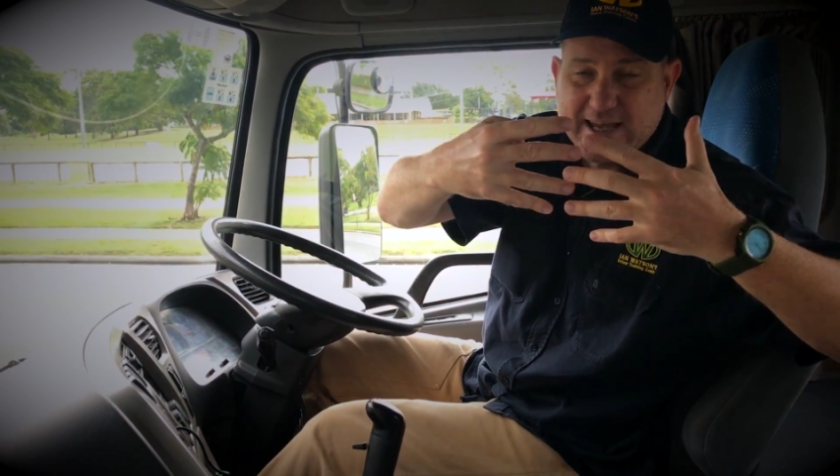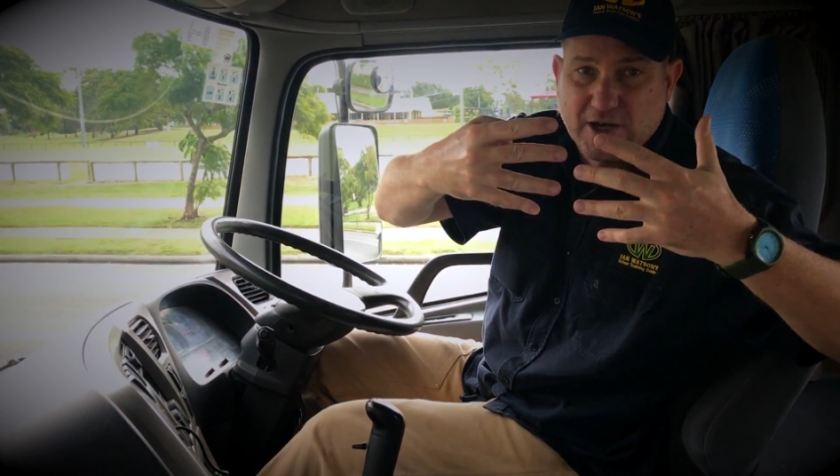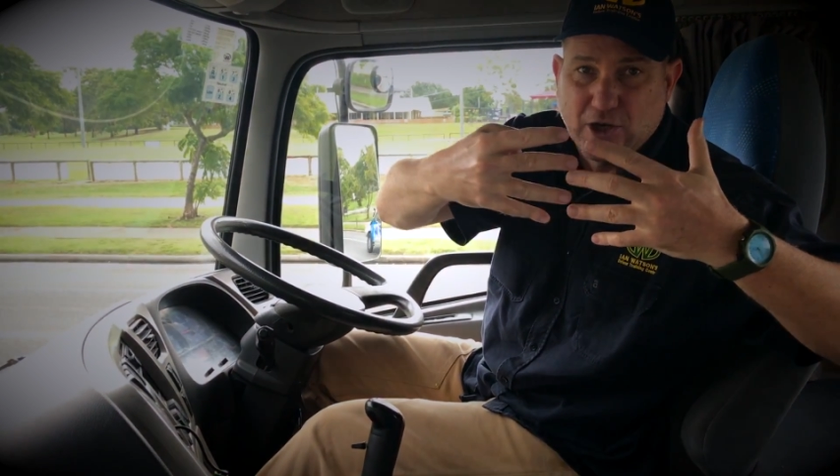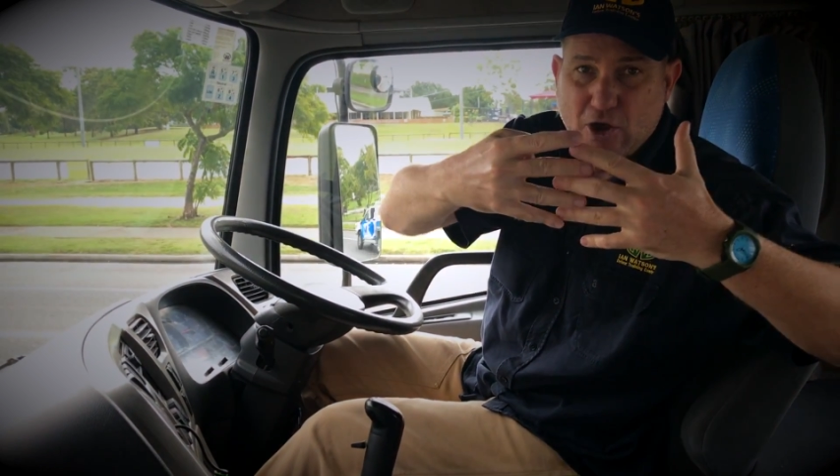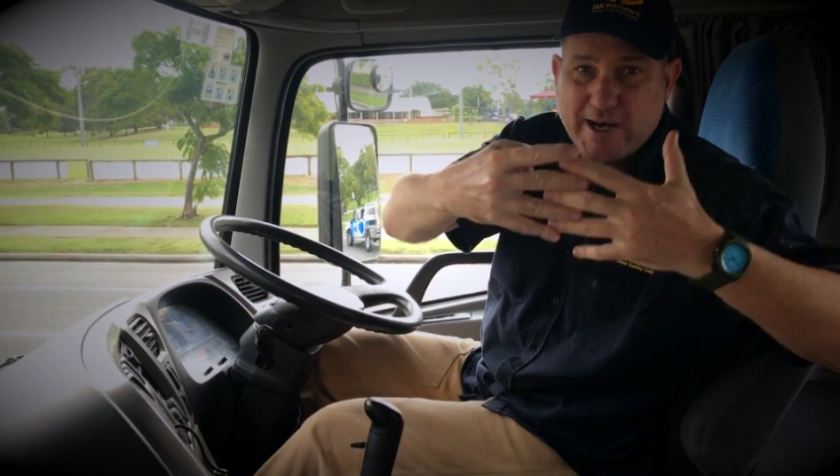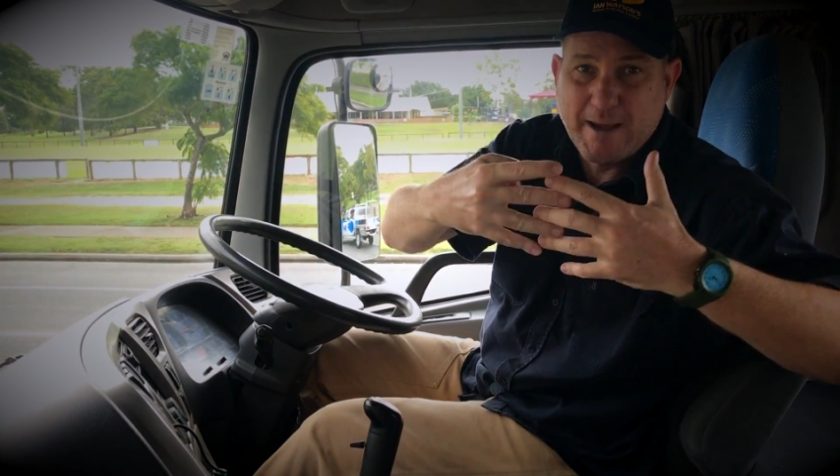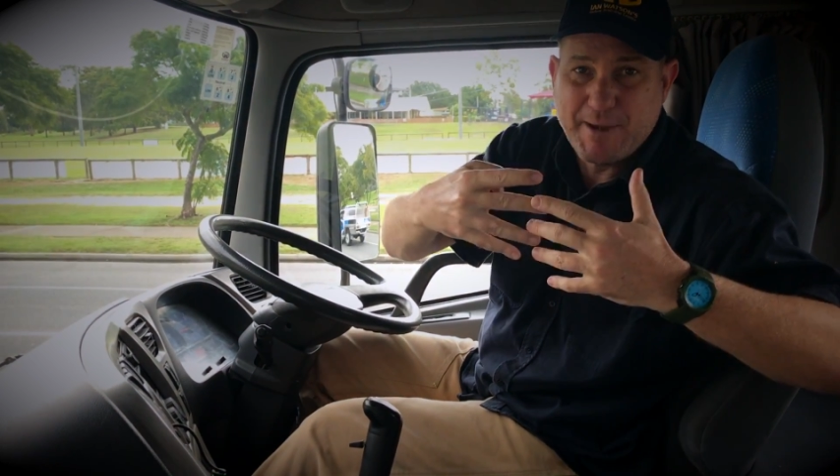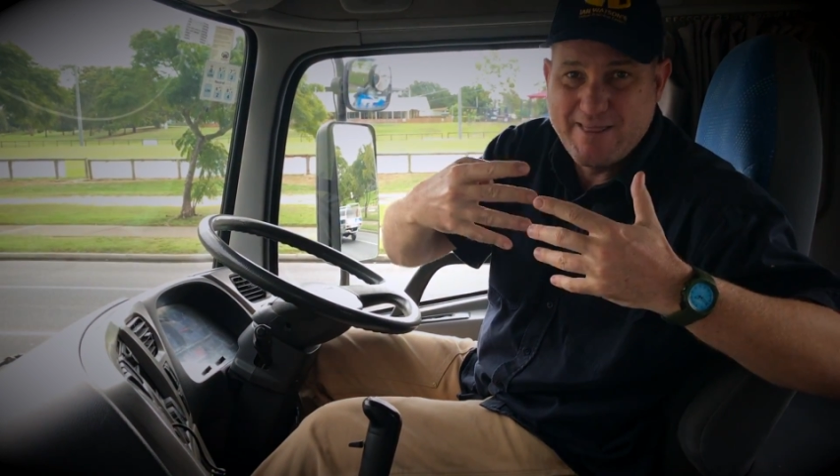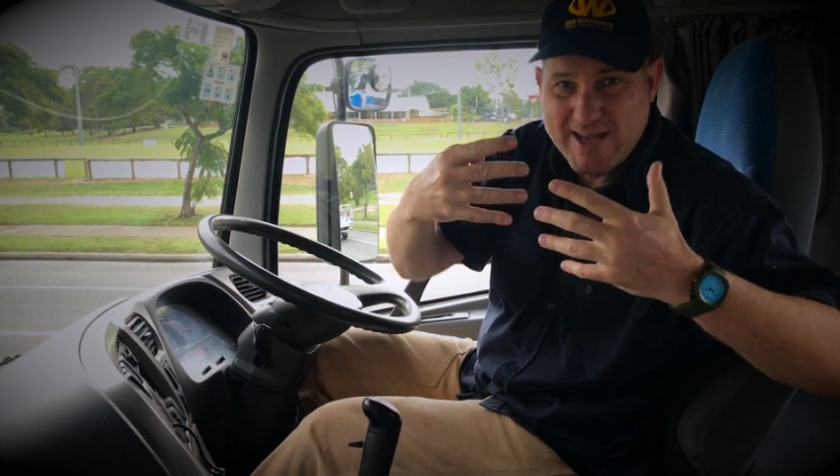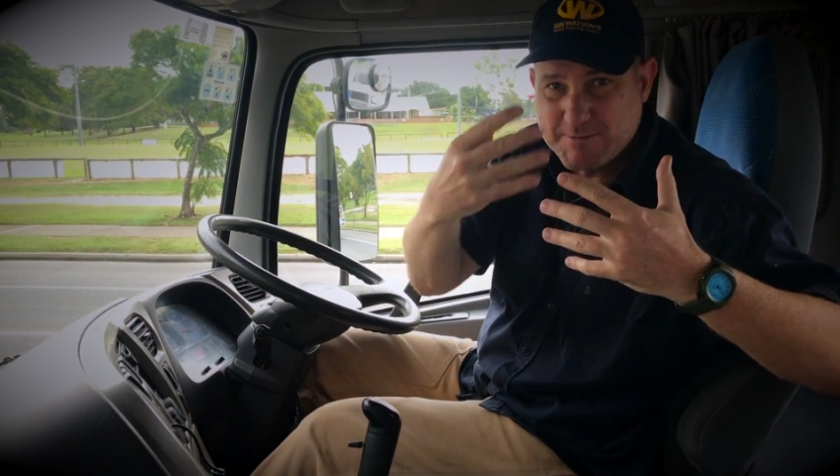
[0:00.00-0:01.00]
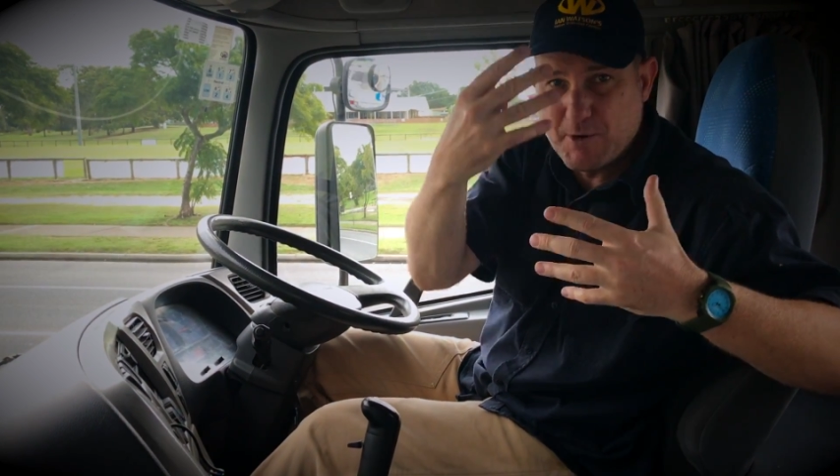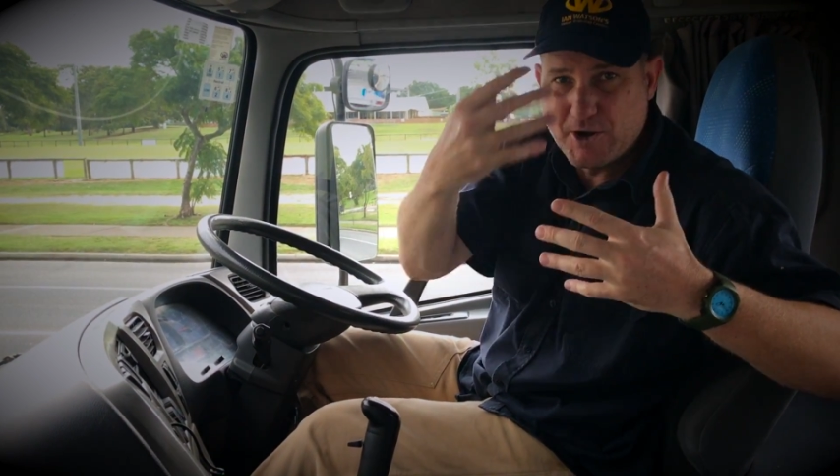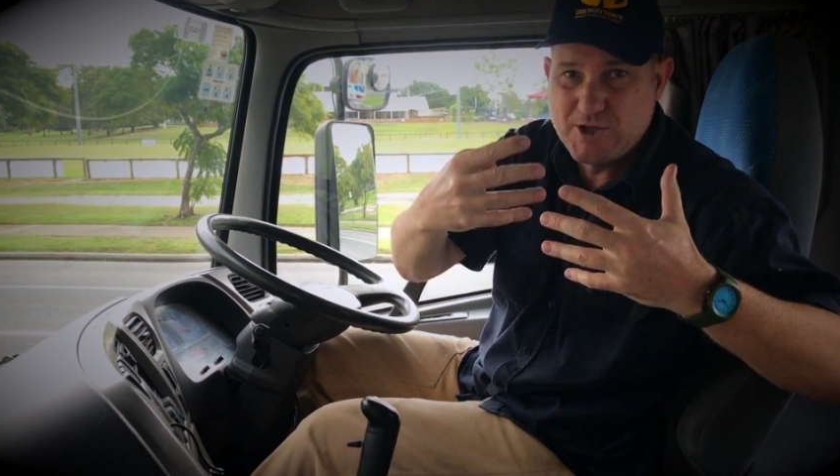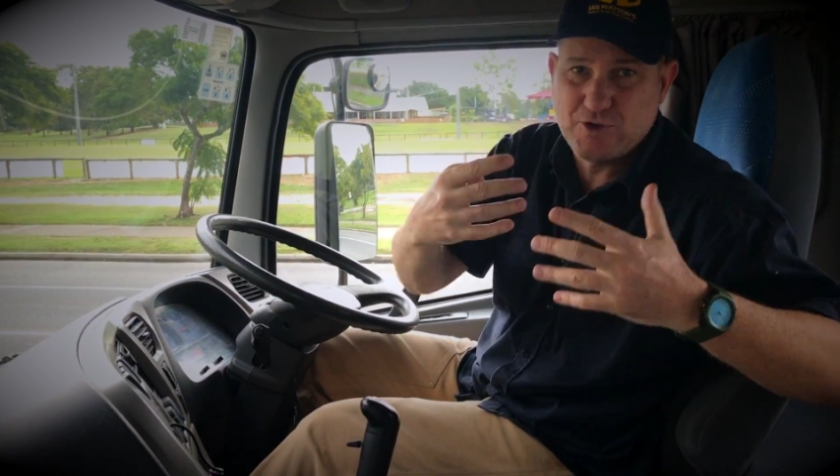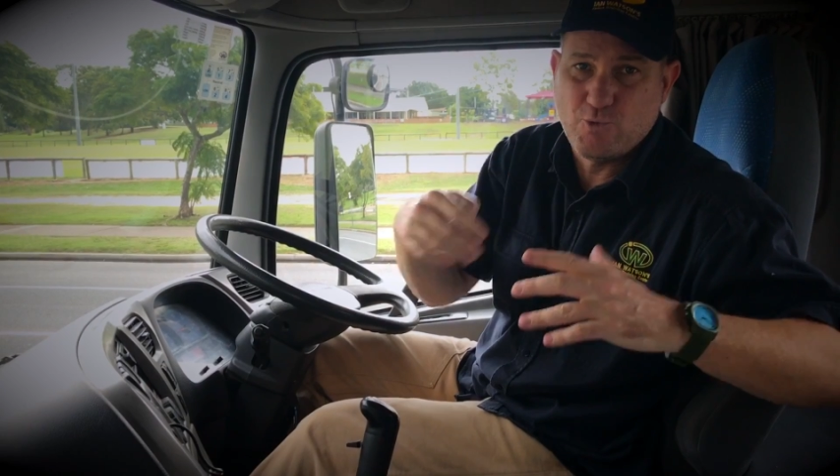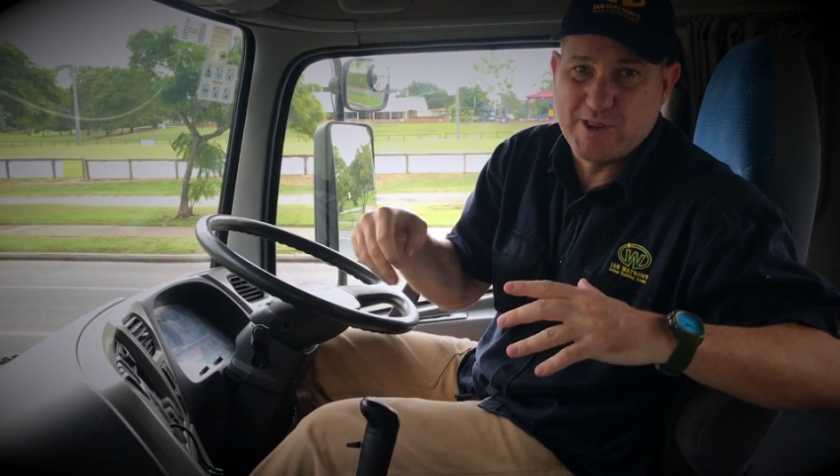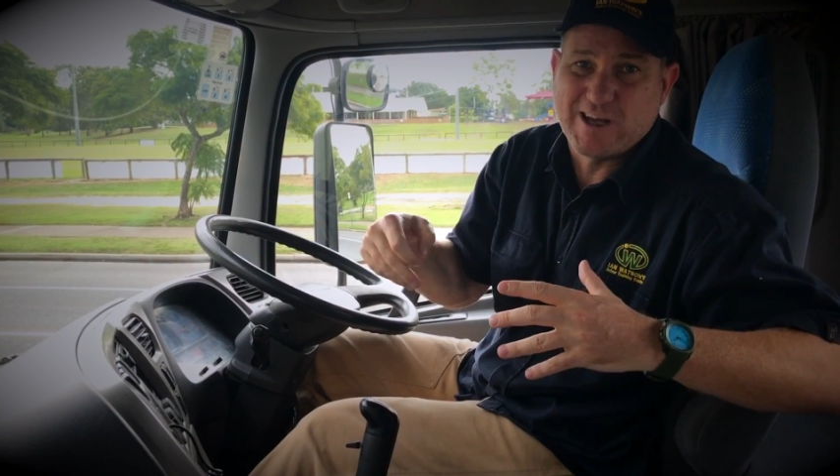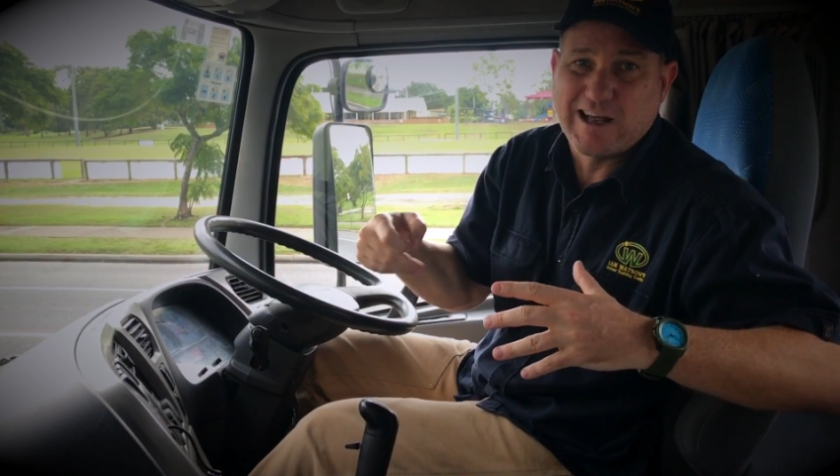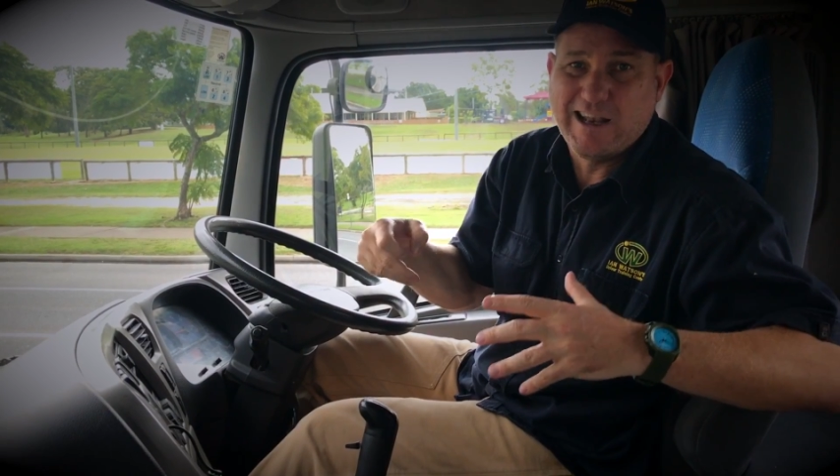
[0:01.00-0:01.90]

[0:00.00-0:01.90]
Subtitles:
they can line up. And that's by with the